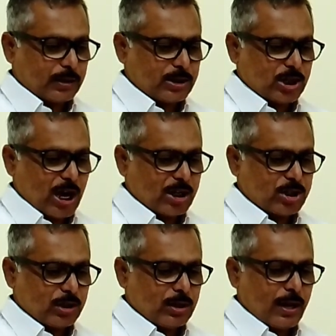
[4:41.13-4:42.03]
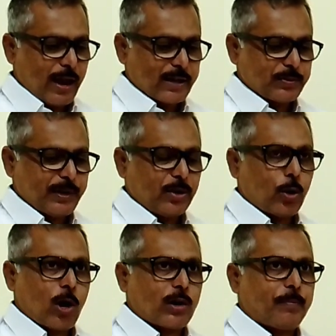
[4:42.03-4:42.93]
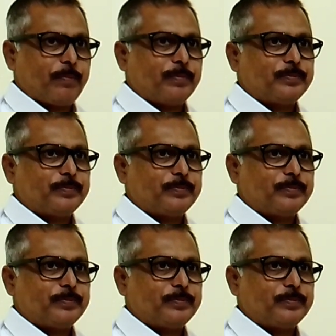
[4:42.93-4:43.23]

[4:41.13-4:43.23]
the charge has been drawn.